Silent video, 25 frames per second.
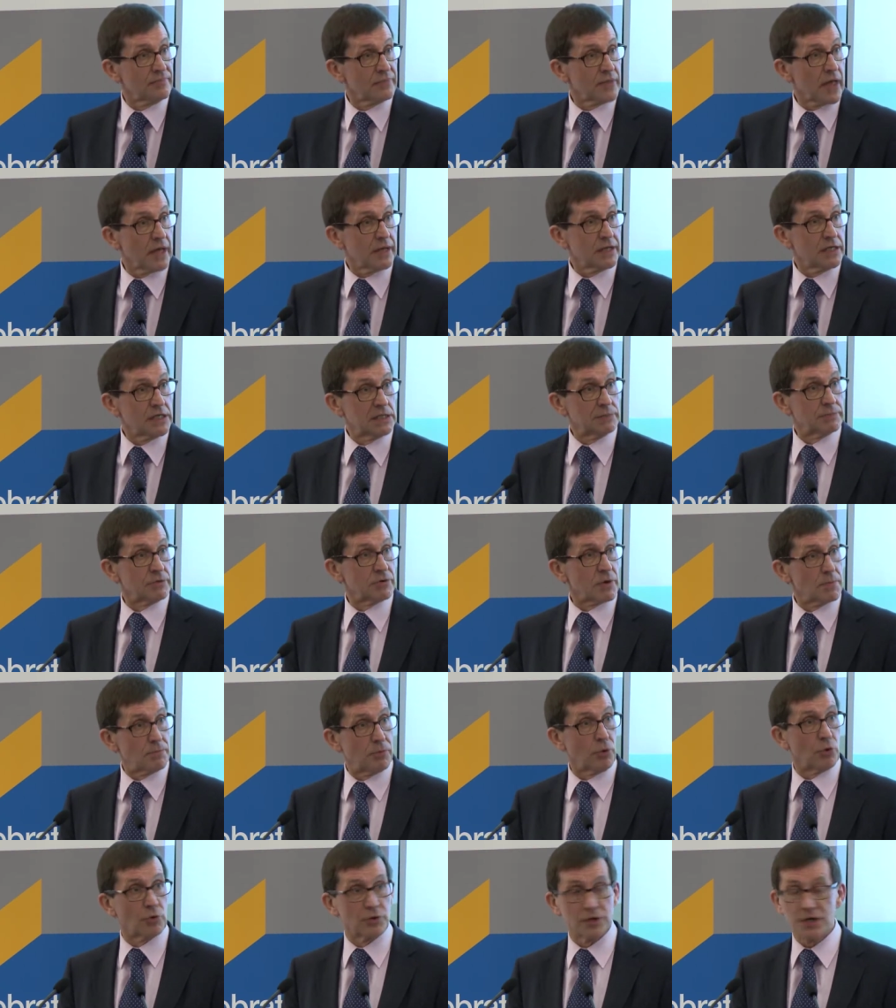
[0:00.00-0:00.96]
and Hilmer
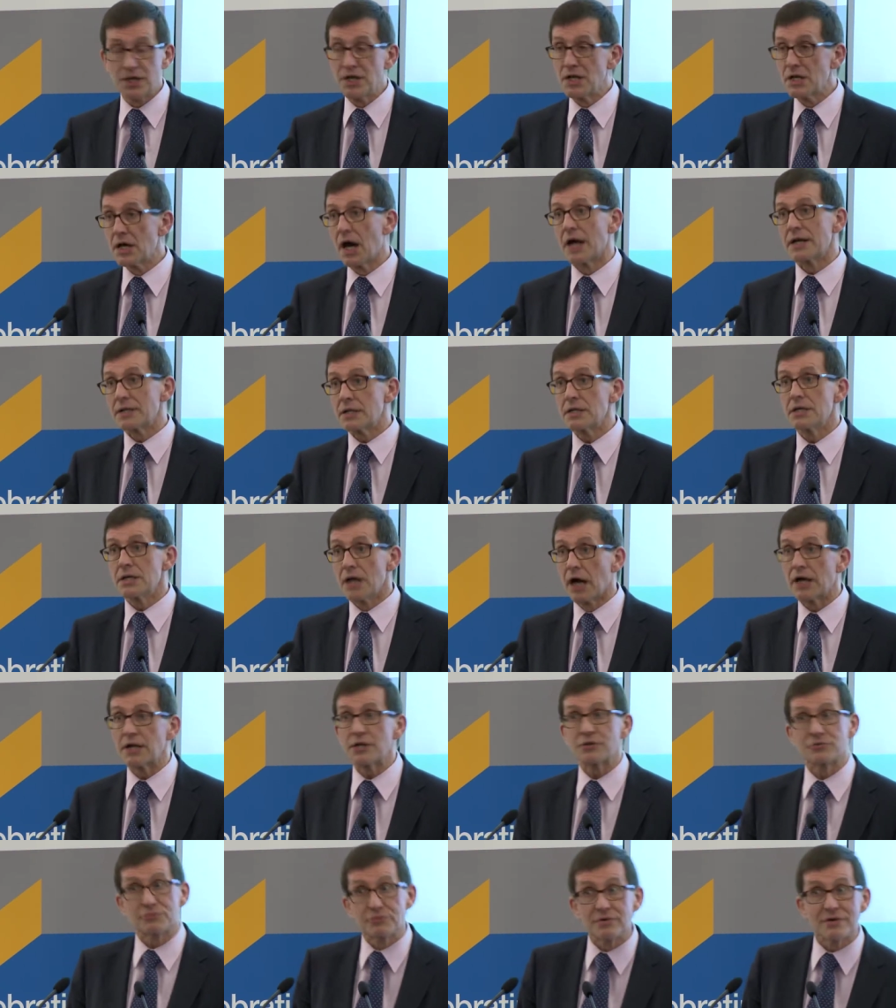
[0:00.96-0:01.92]
reported in
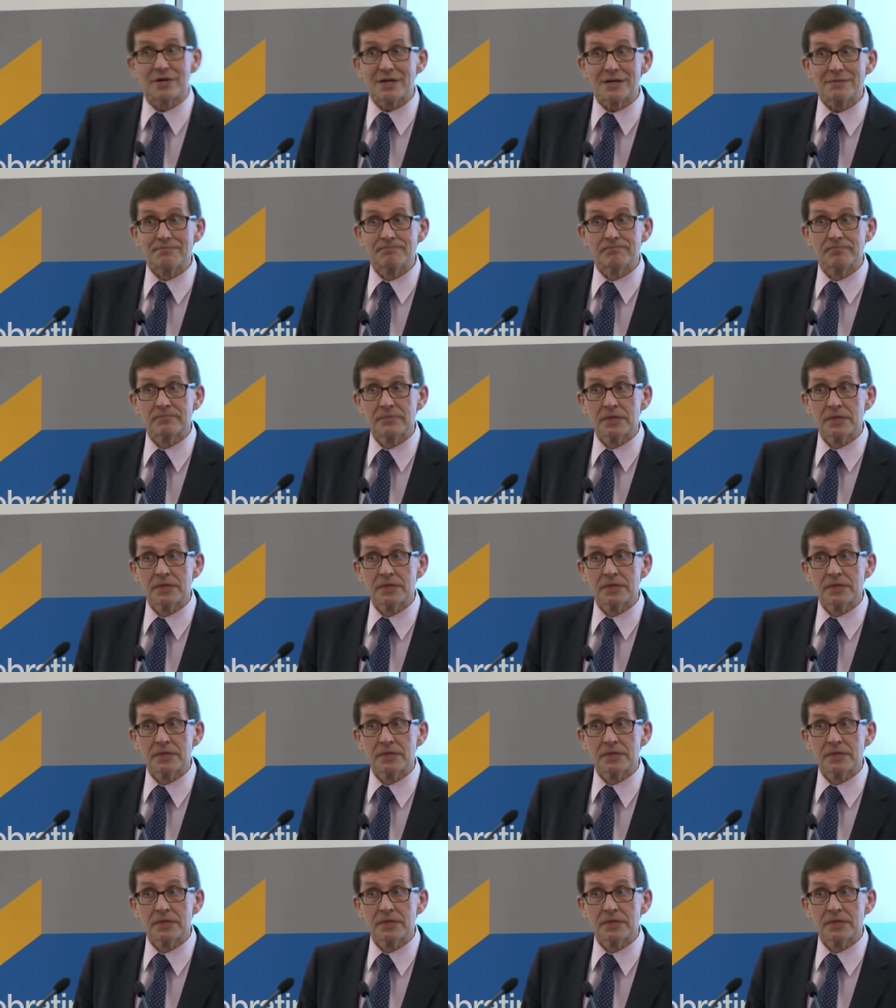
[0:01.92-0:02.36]
1993.